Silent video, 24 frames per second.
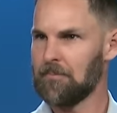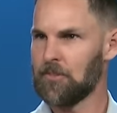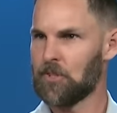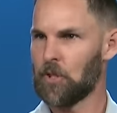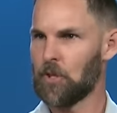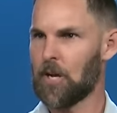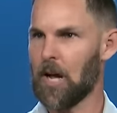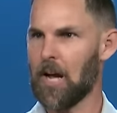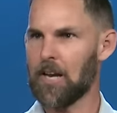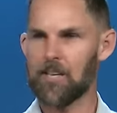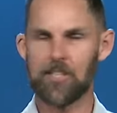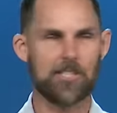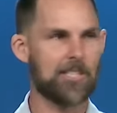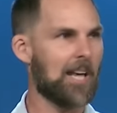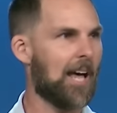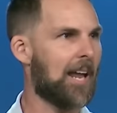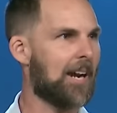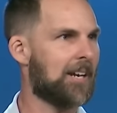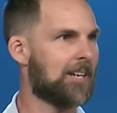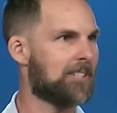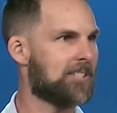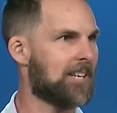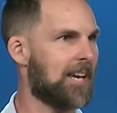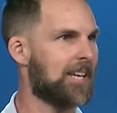So God
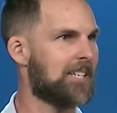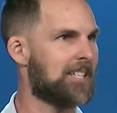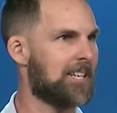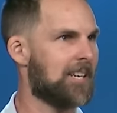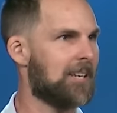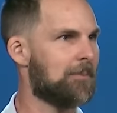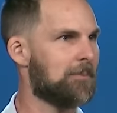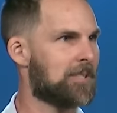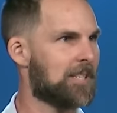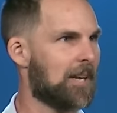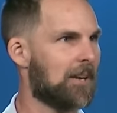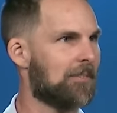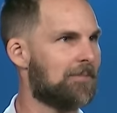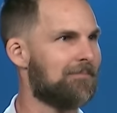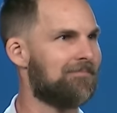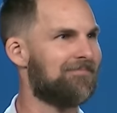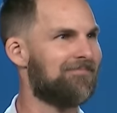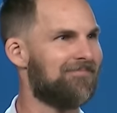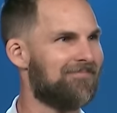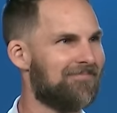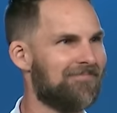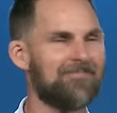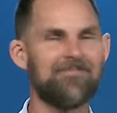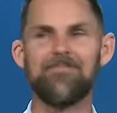decided to say to himself,
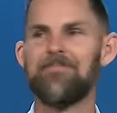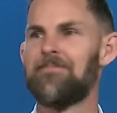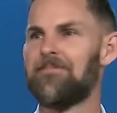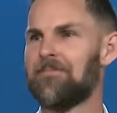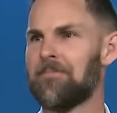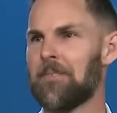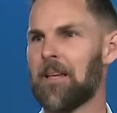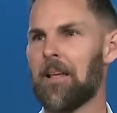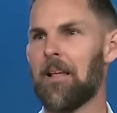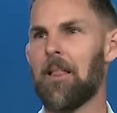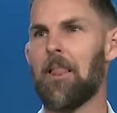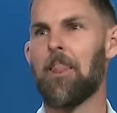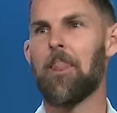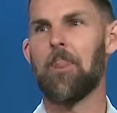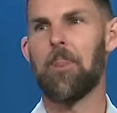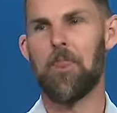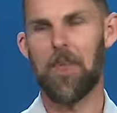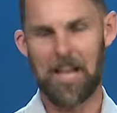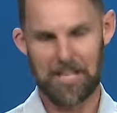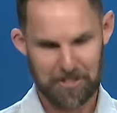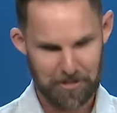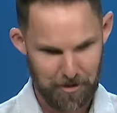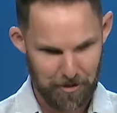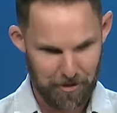mm,
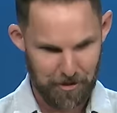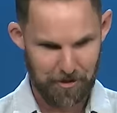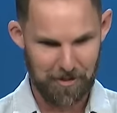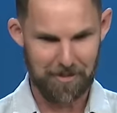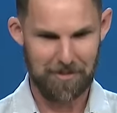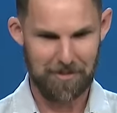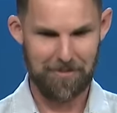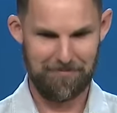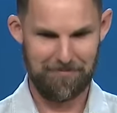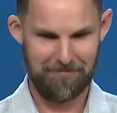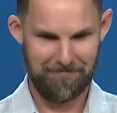that's good.